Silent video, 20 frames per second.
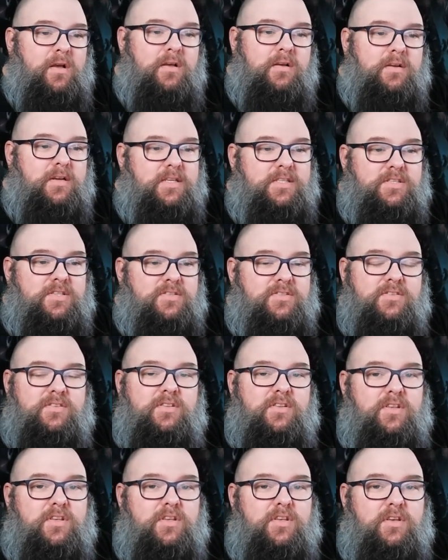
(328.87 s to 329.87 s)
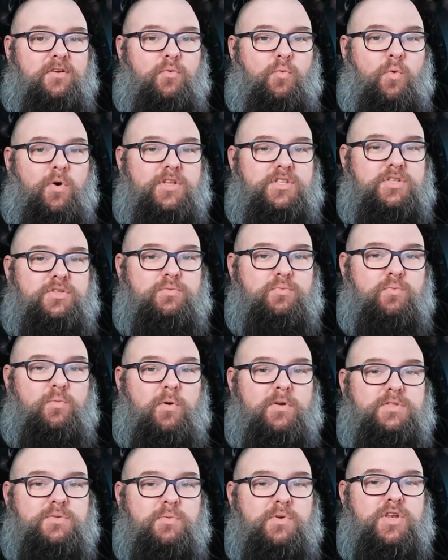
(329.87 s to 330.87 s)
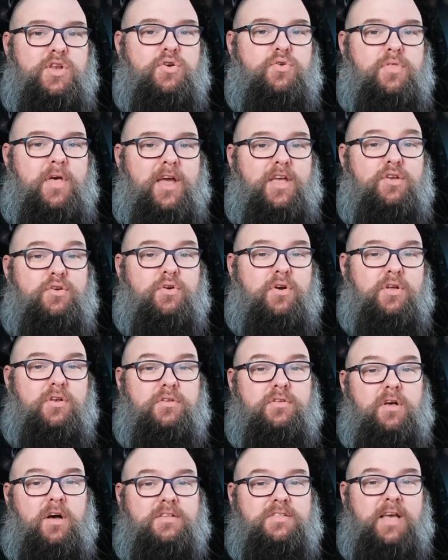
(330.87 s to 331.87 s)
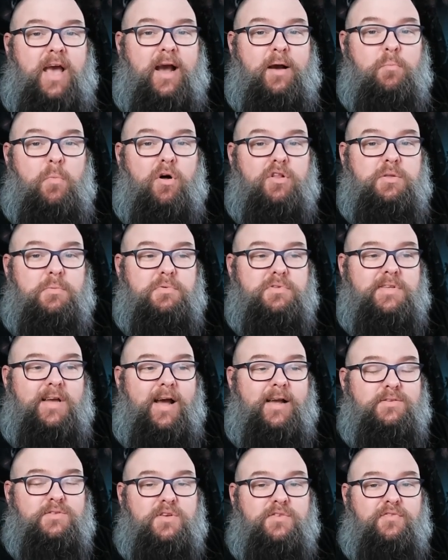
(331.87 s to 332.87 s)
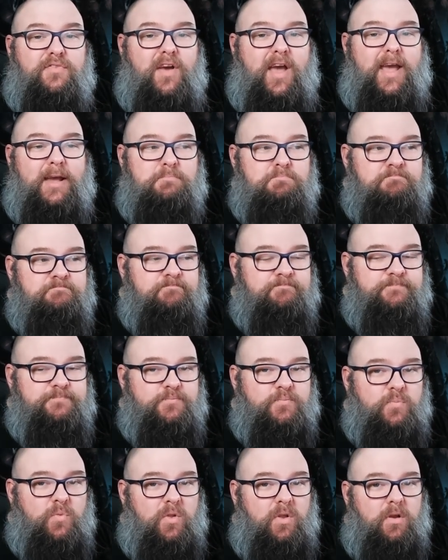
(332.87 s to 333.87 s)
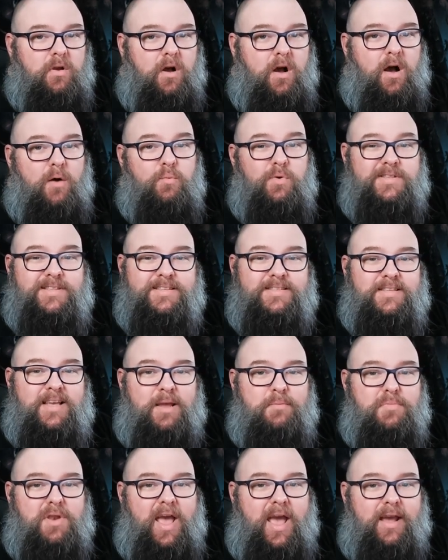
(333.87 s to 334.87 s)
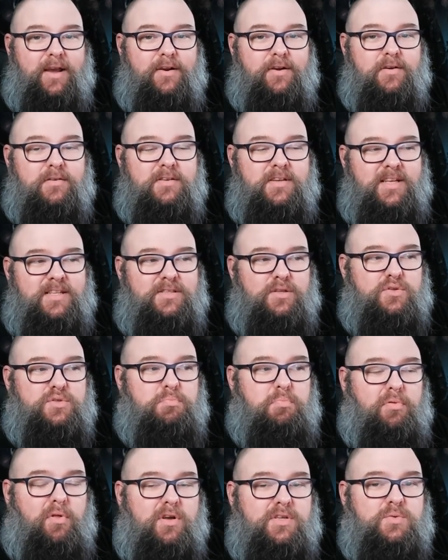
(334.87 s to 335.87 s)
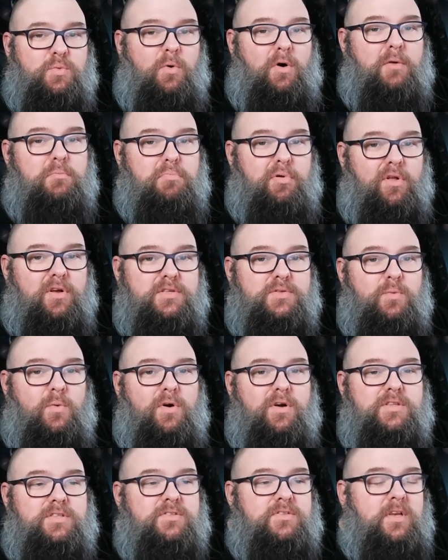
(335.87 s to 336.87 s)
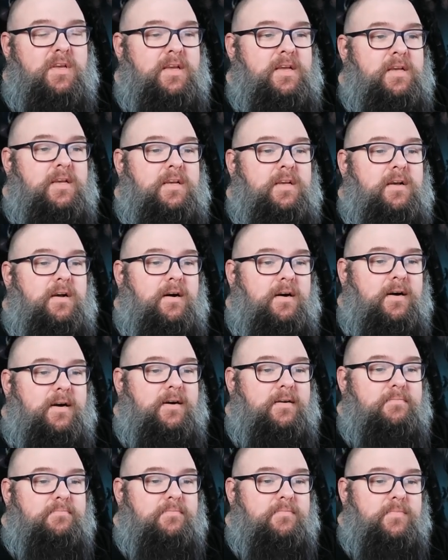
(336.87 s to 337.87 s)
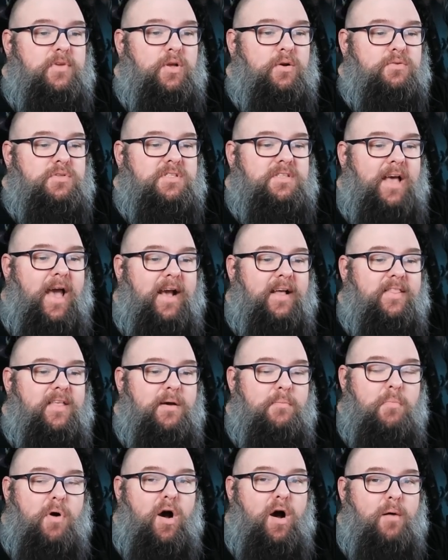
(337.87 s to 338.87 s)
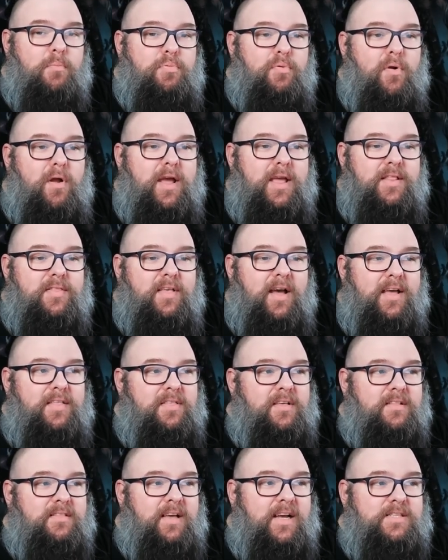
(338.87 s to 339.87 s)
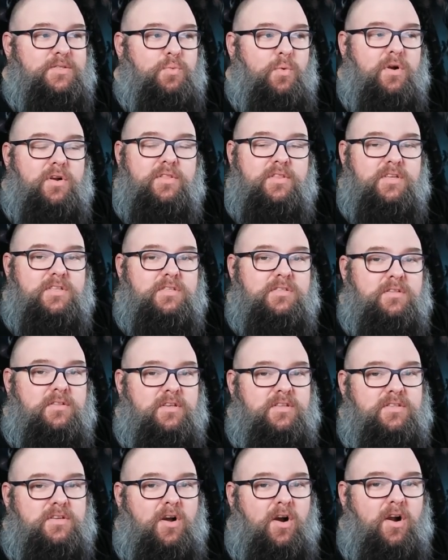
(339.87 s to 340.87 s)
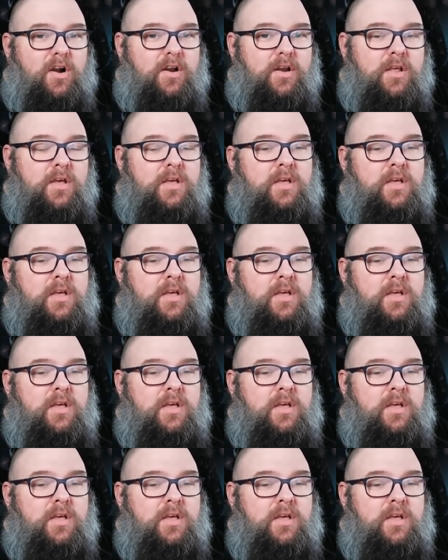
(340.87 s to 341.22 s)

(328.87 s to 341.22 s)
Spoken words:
it just, once we knew that you could attack multiple times with Fang, with the same dagger, get those +1/+1s, stack them up, right? I think that's where this card